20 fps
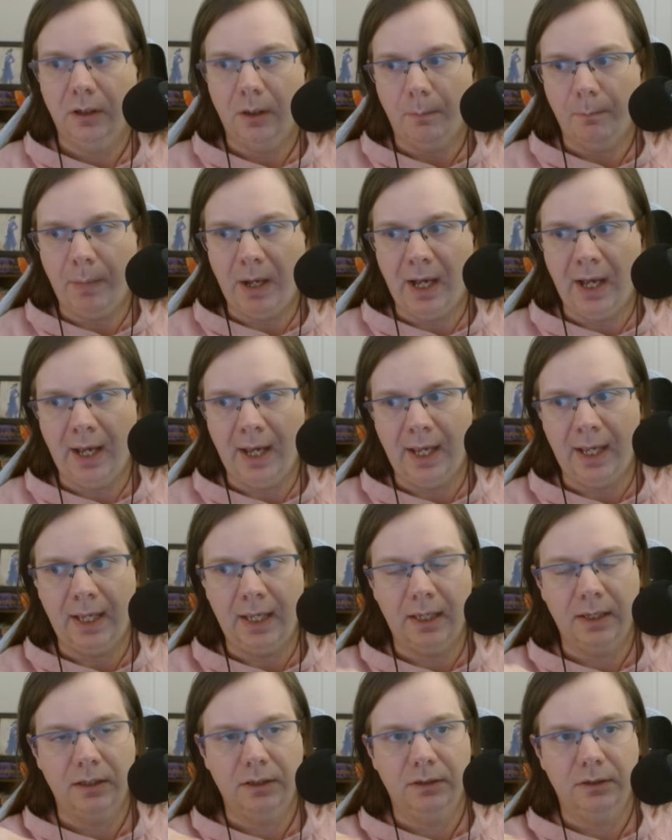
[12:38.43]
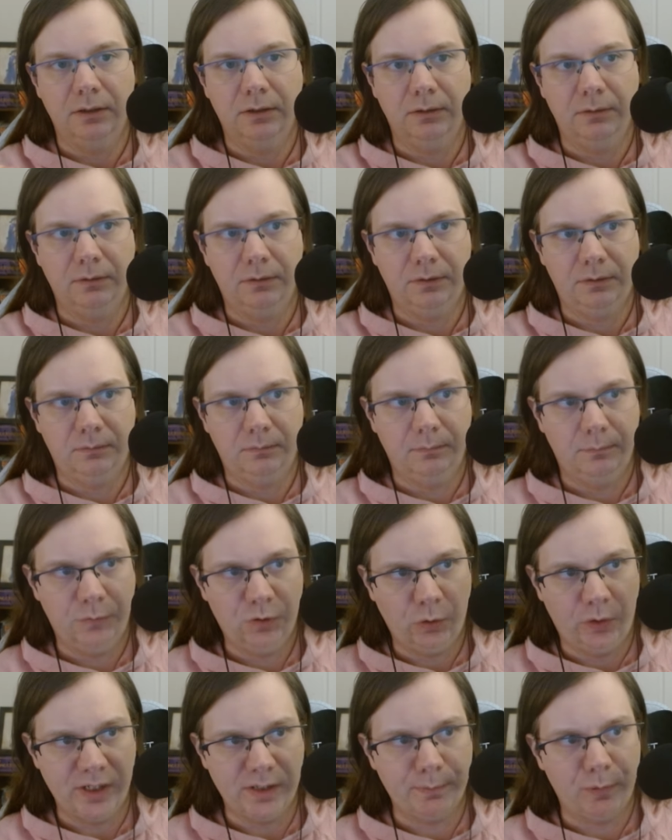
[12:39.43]
by
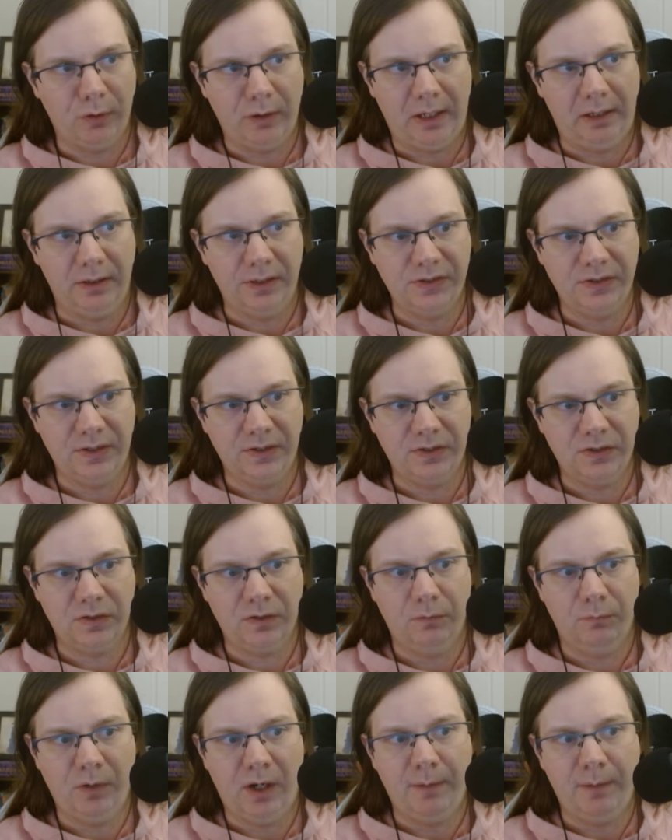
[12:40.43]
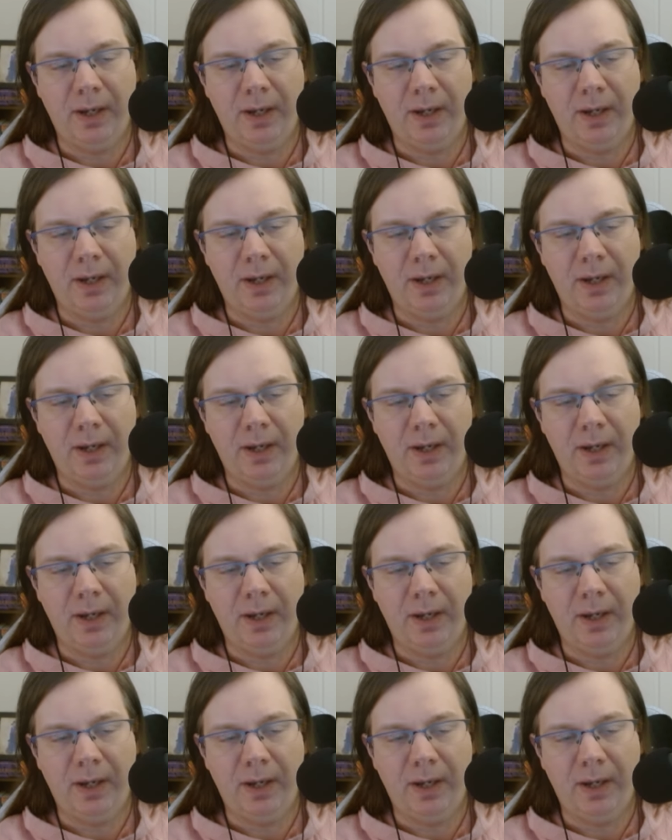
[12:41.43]
choice paralysis, right?